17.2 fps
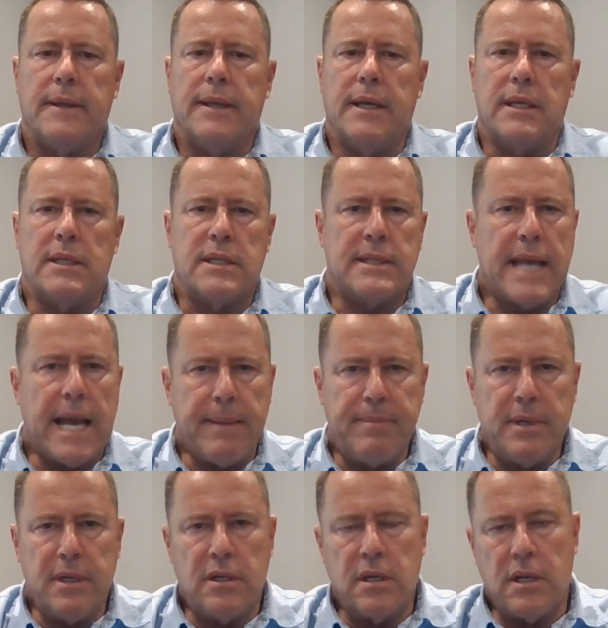Is this
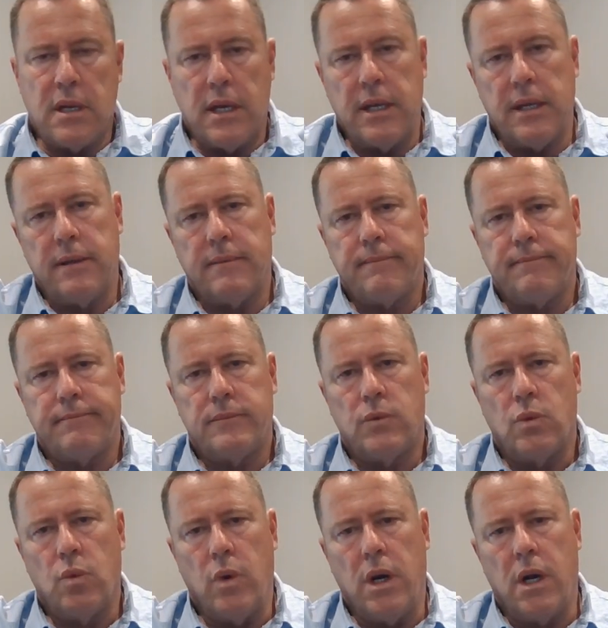happening today?
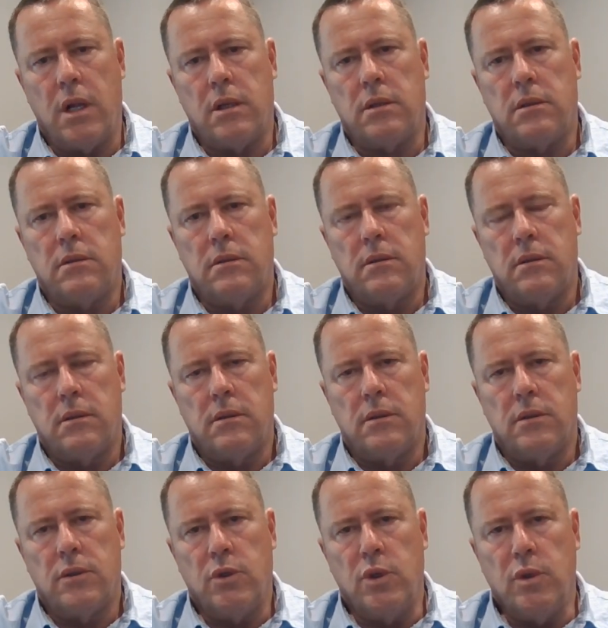Well,
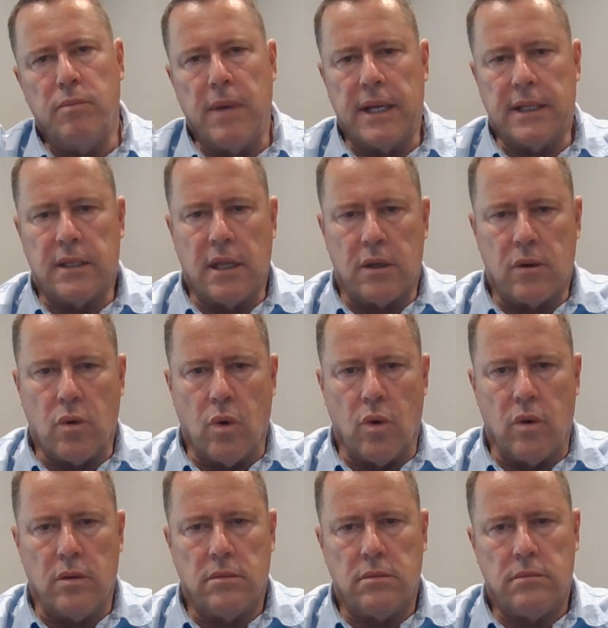you make that
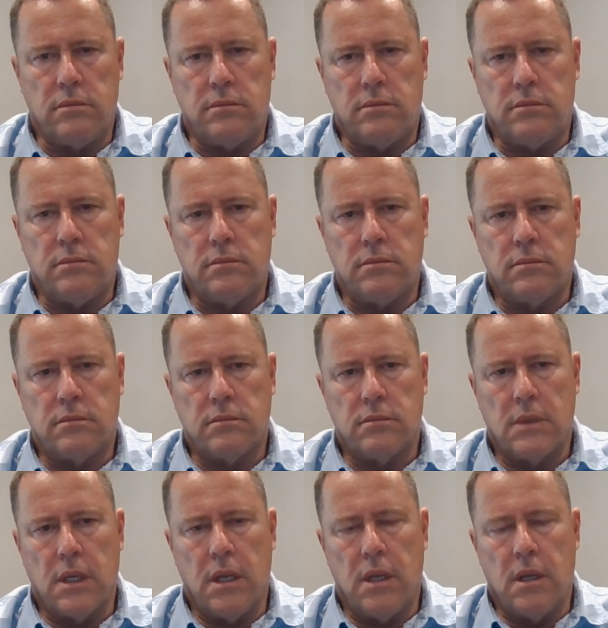call.
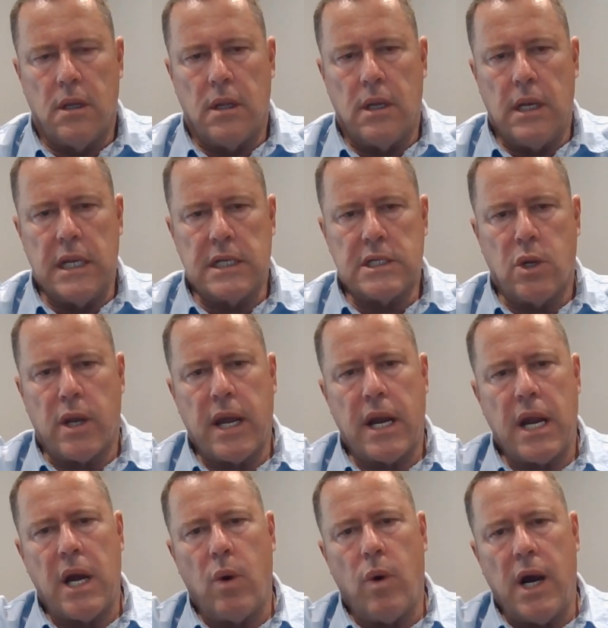Let's look at
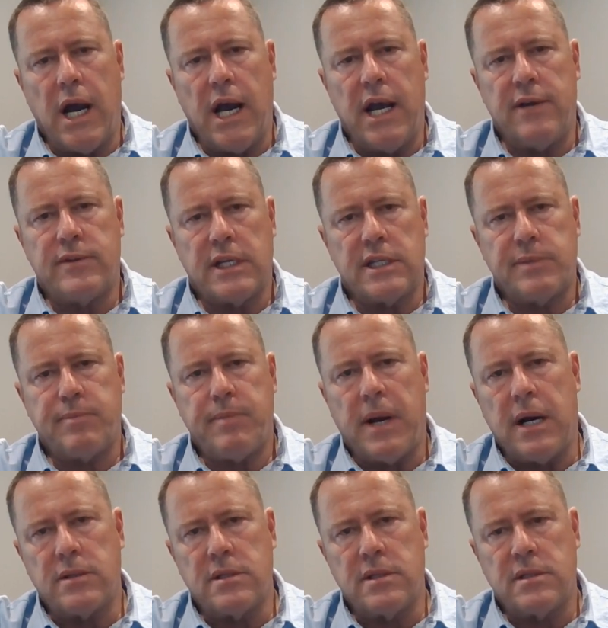our wives, our
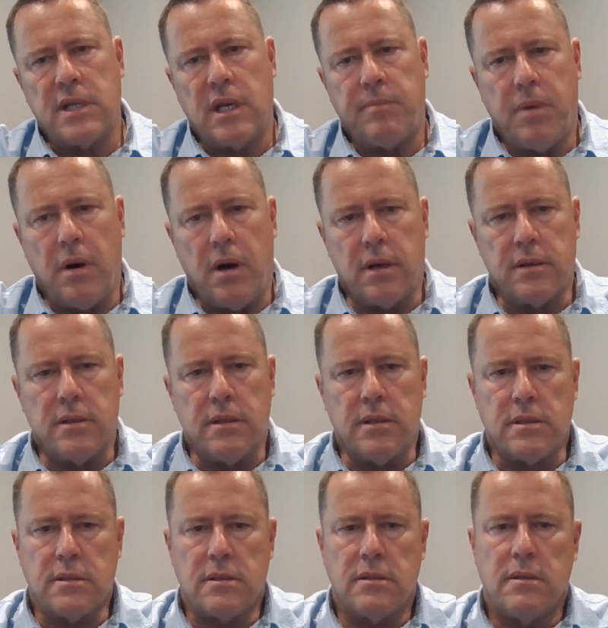spouses, our
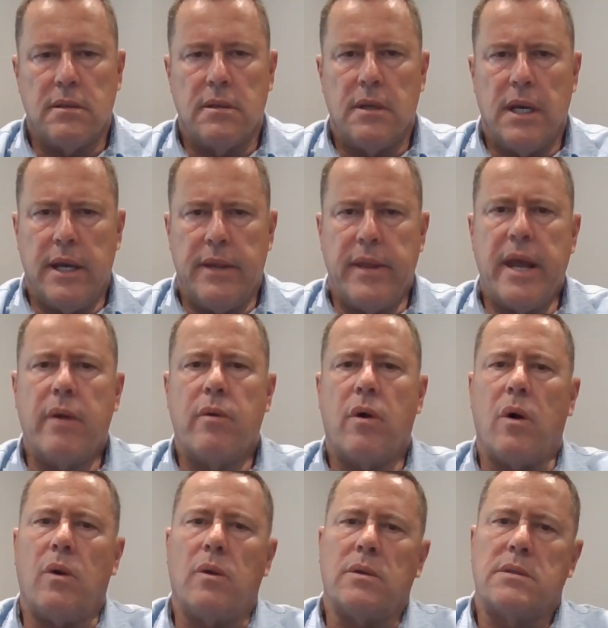partners, and their
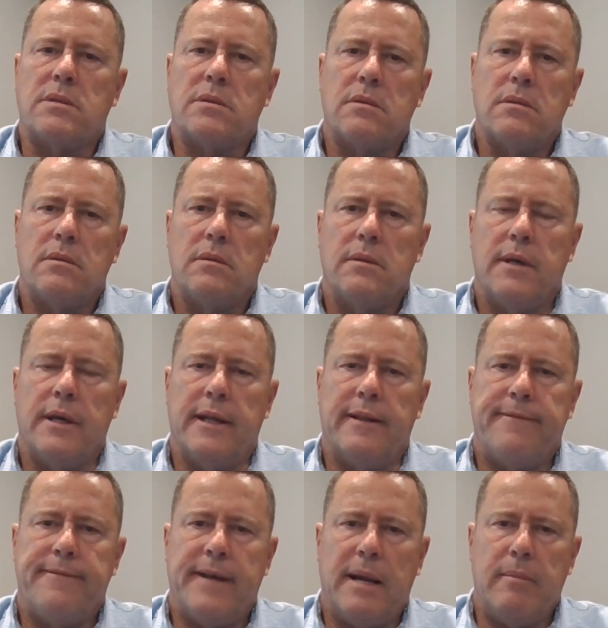roles in
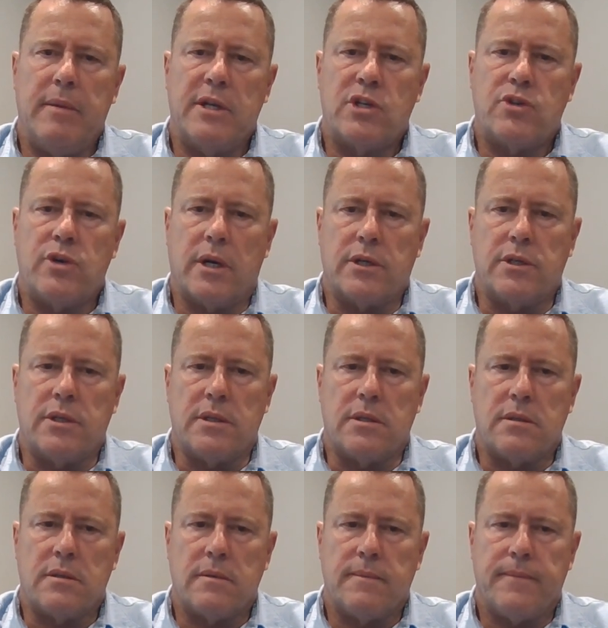the family
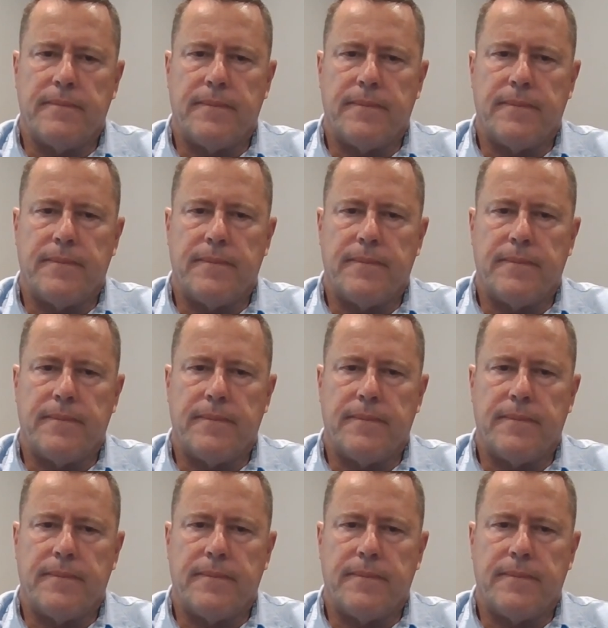structures.